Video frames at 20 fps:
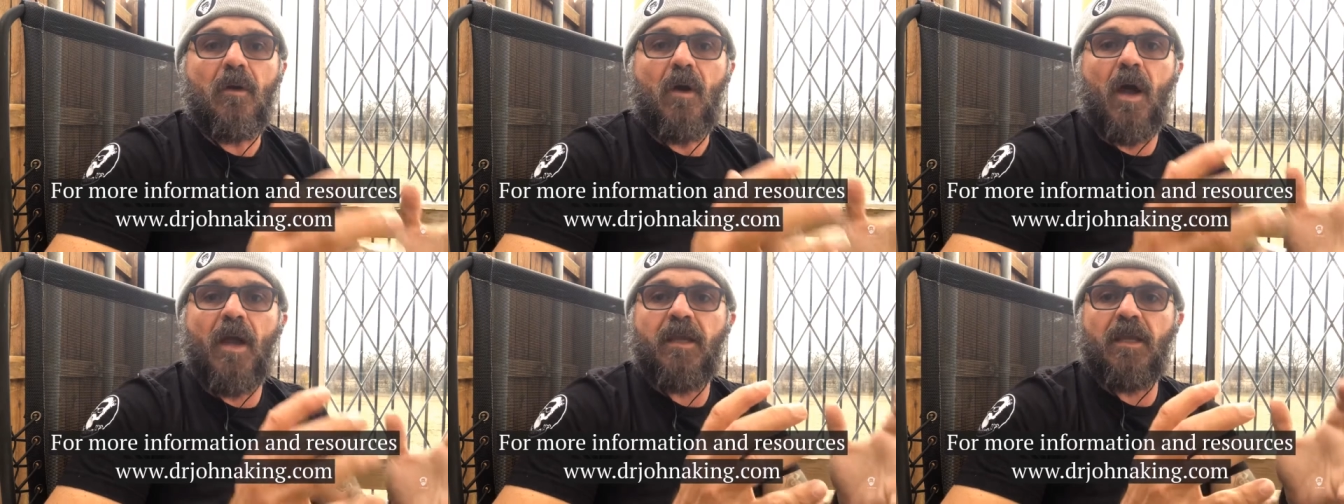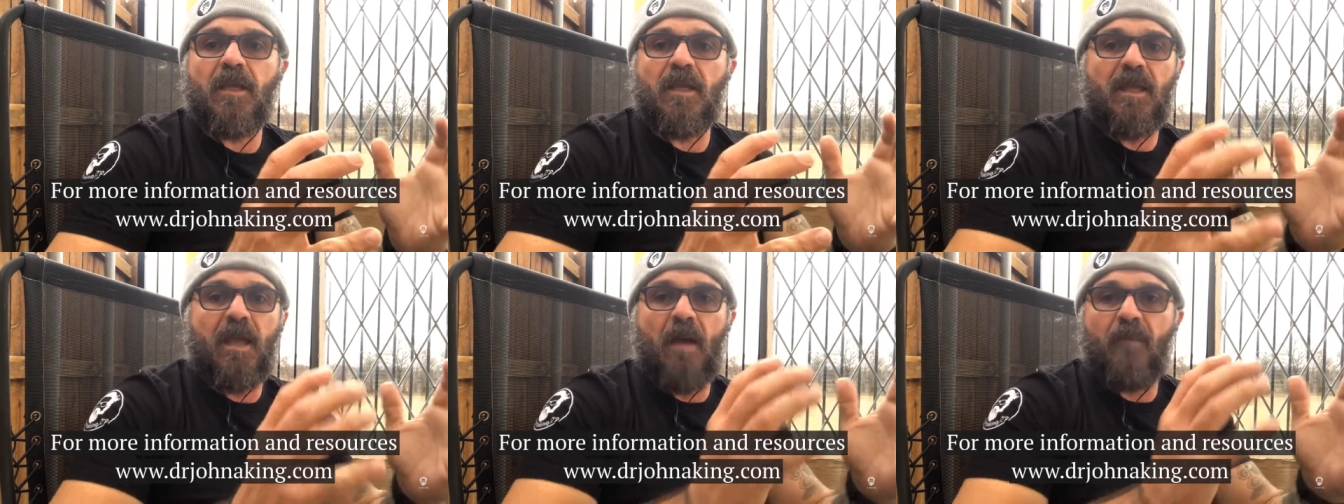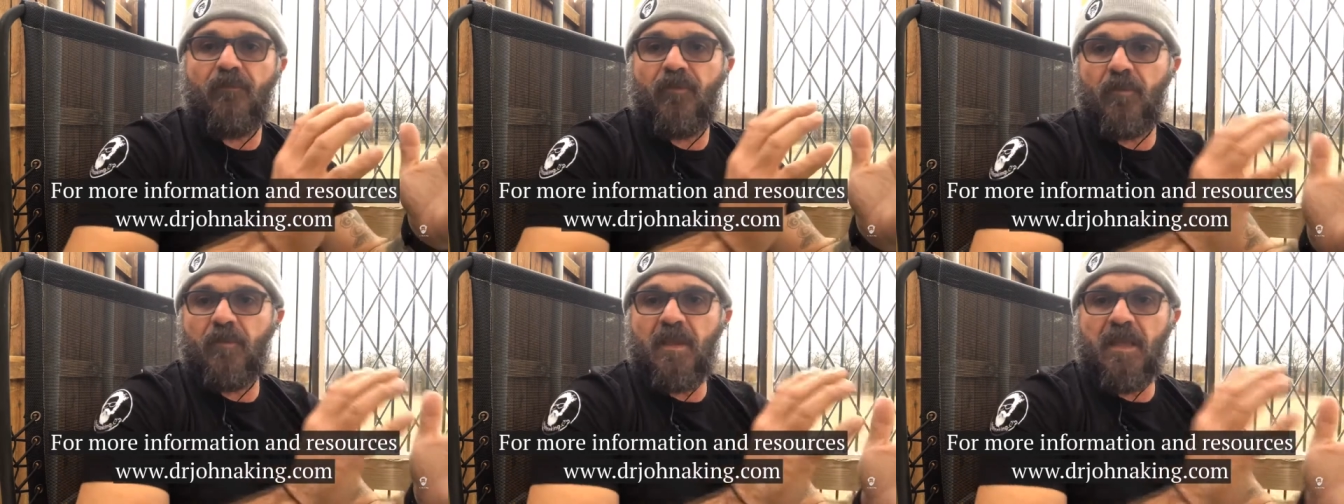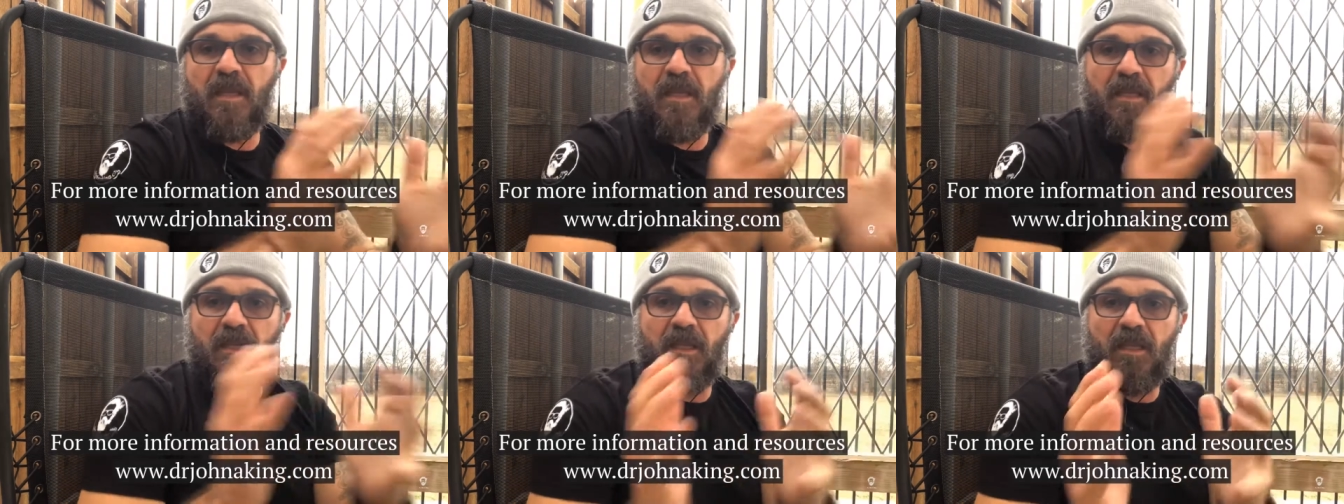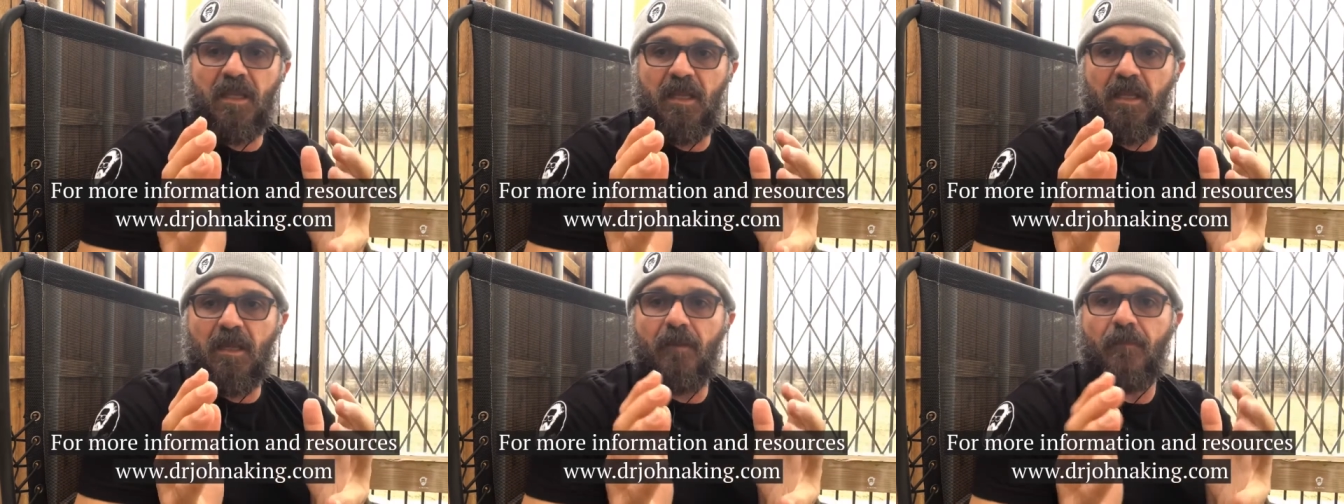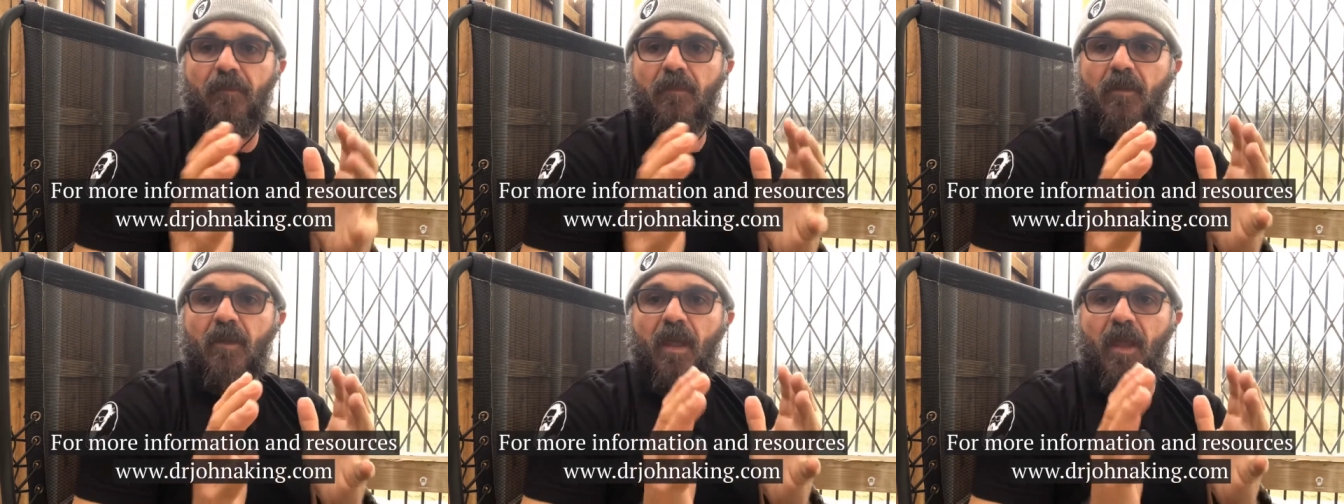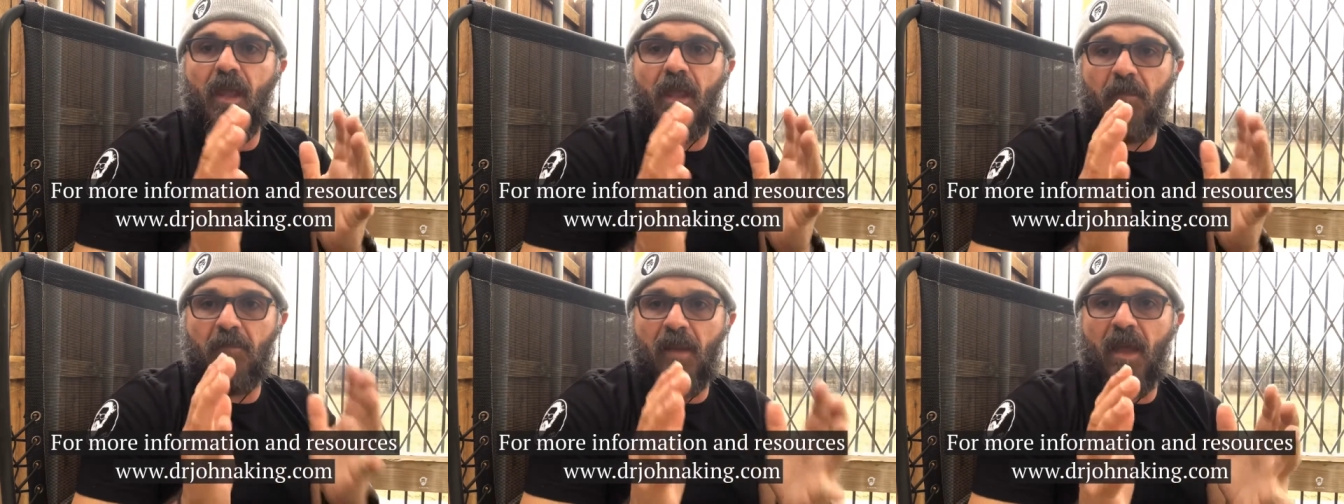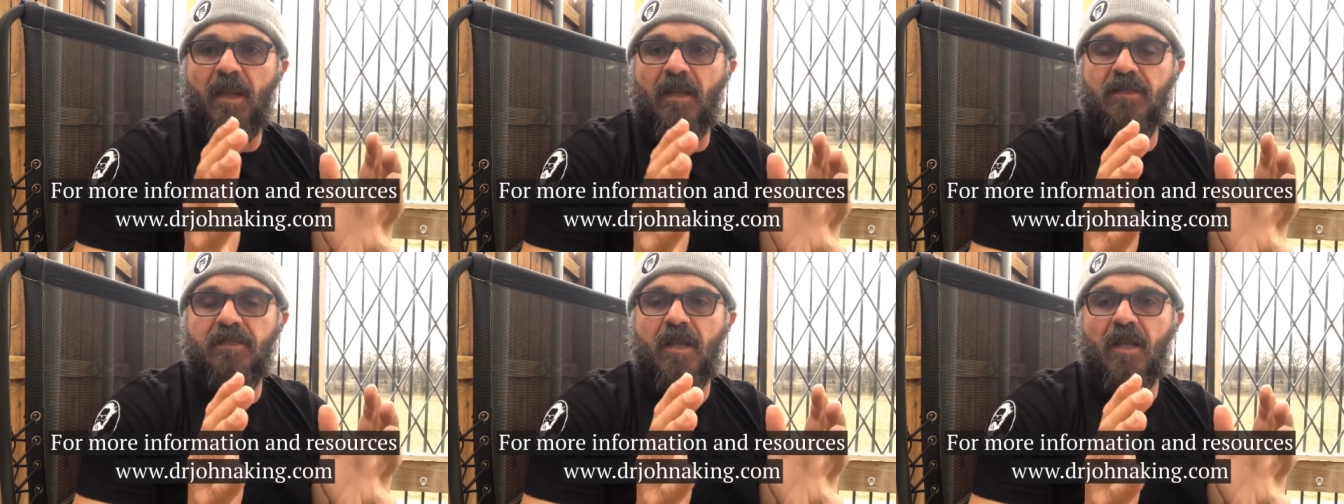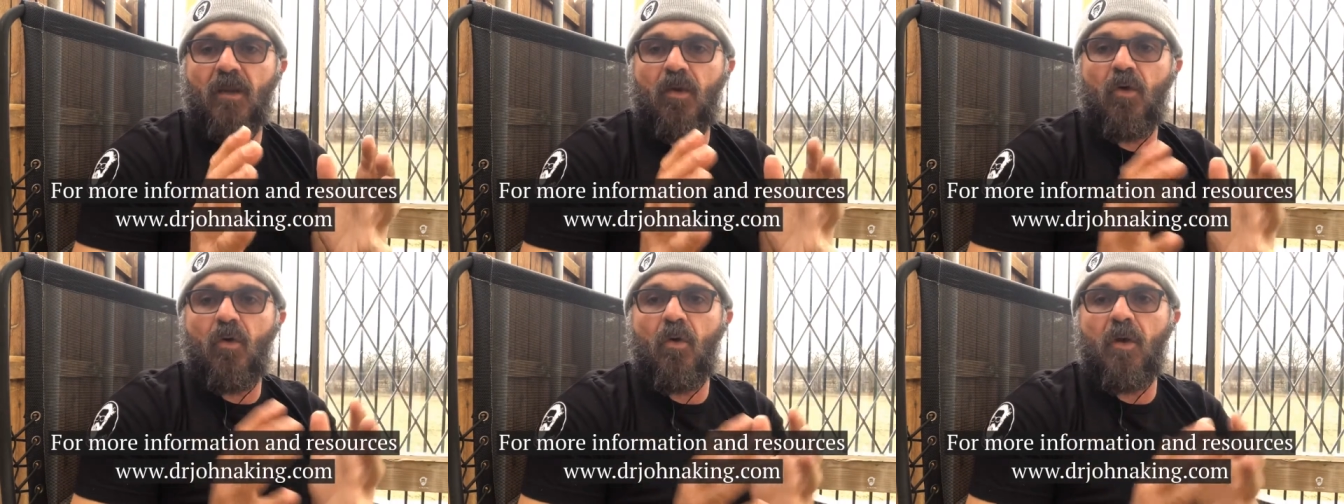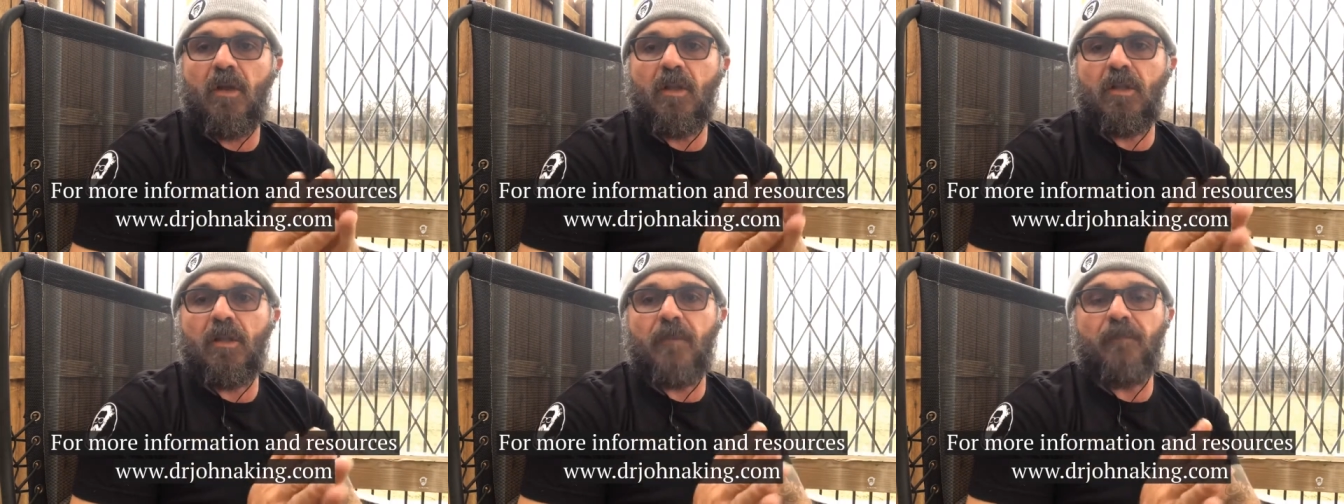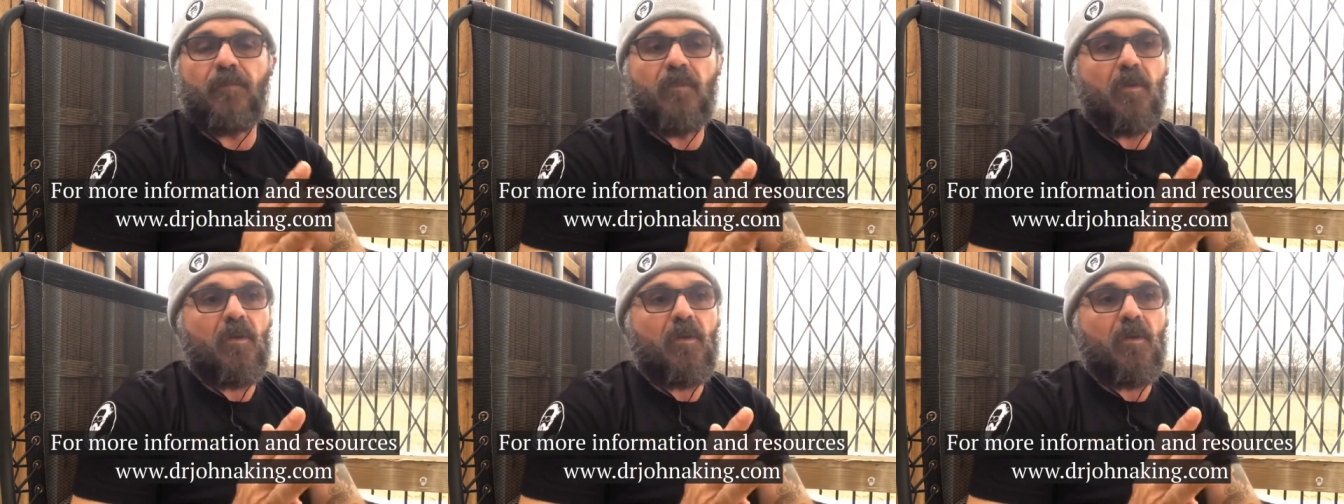I can come from here to here and manage that accordingly.